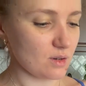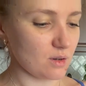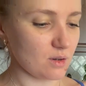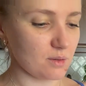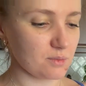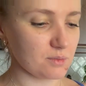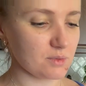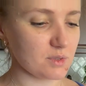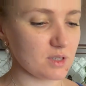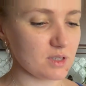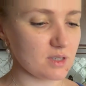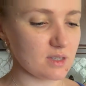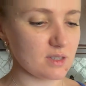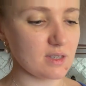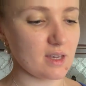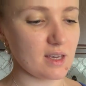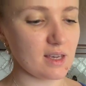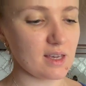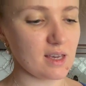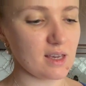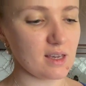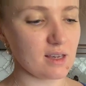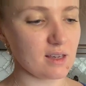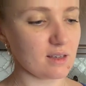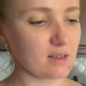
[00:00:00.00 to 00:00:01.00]
I'm just
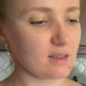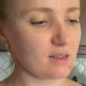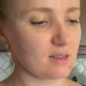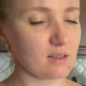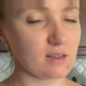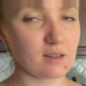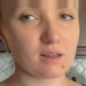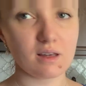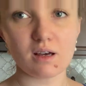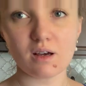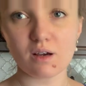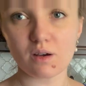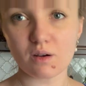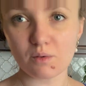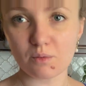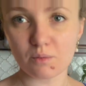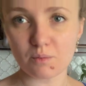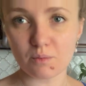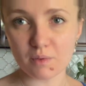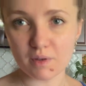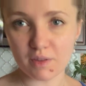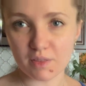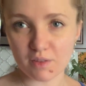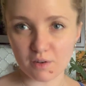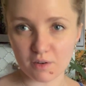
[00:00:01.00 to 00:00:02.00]
taking
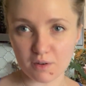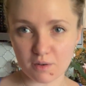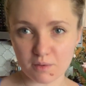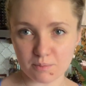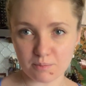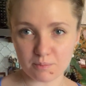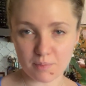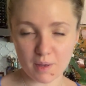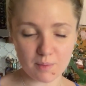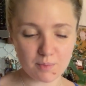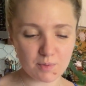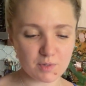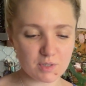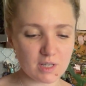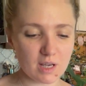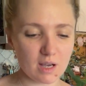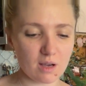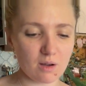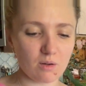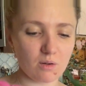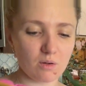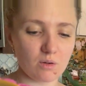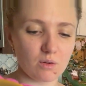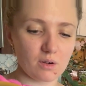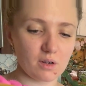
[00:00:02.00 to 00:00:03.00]
either a paper
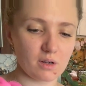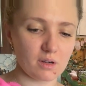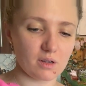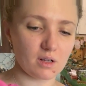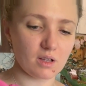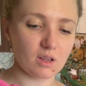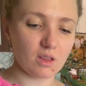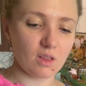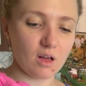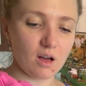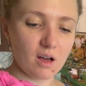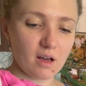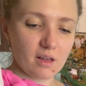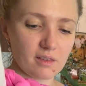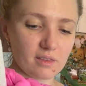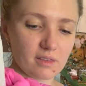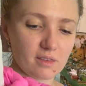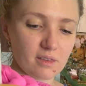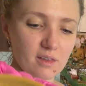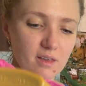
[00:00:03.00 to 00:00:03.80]
towel or a cloth.